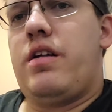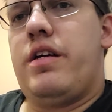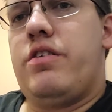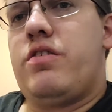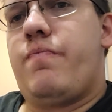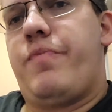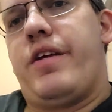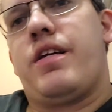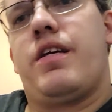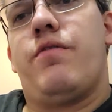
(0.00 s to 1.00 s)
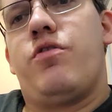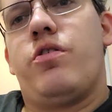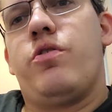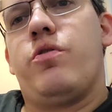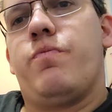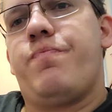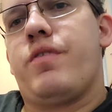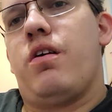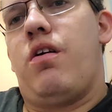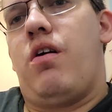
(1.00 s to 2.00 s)
It gives you
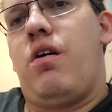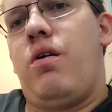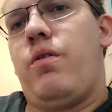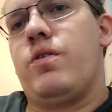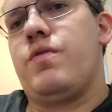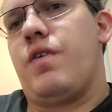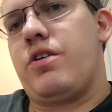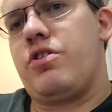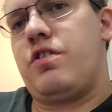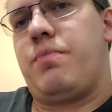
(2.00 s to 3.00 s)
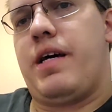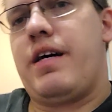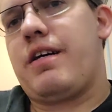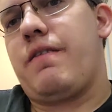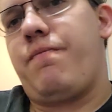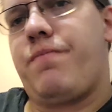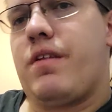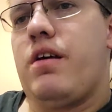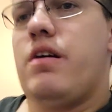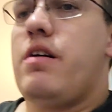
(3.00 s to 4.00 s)
all those functions back.
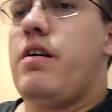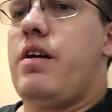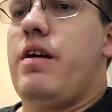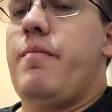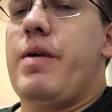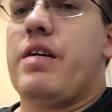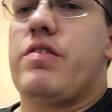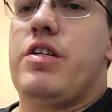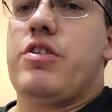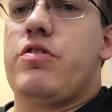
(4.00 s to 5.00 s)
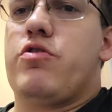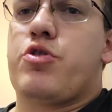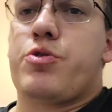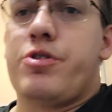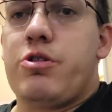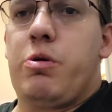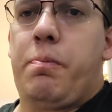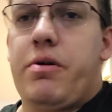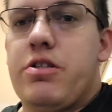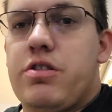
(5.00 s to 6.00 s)
It makes a true
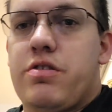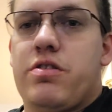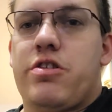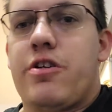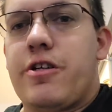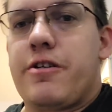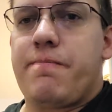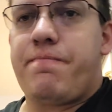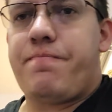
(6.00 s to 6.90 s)
push to start.